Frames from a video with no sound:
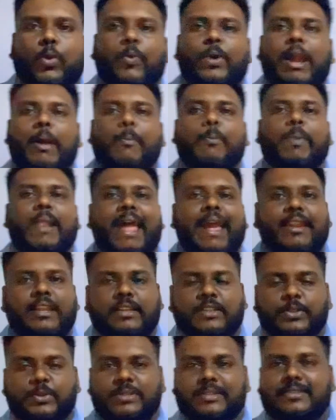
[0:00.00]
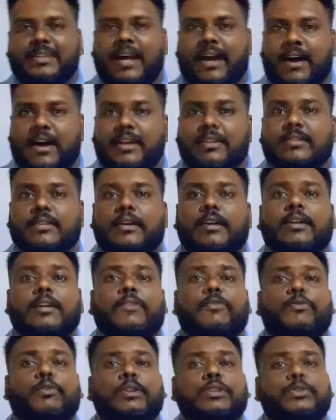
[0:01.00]
So we are planning to start uh,
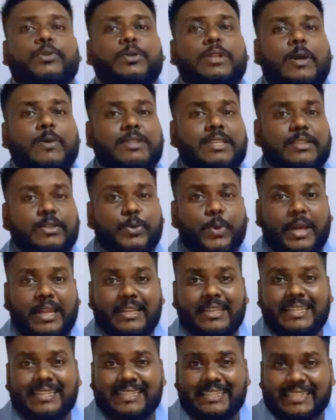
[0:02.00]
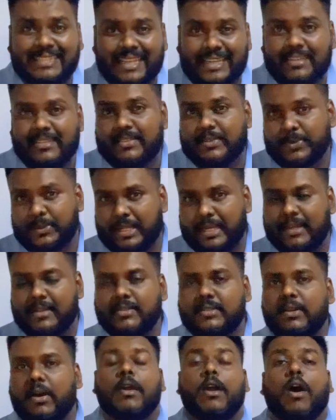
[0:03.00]
for 2026
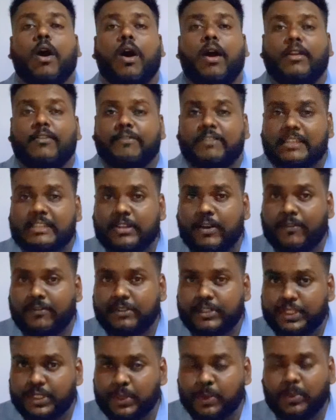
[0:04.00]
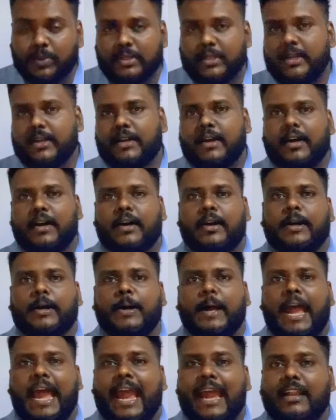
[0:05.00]
students on 1st of June uh,
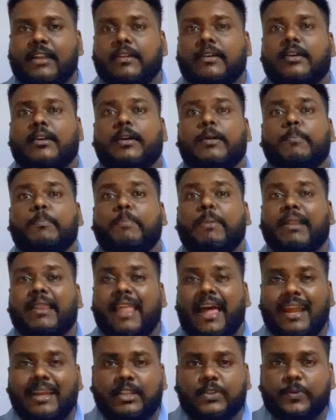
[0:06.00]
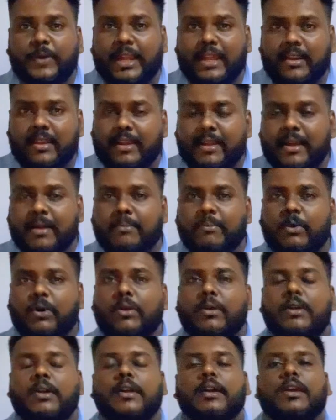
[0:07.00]
at uh, Palaitway
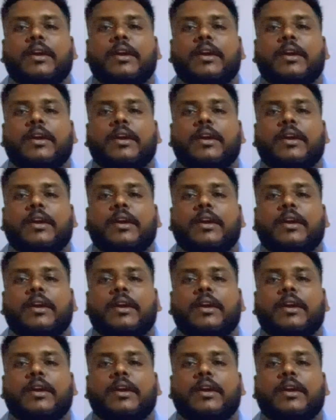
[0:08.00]
Negombo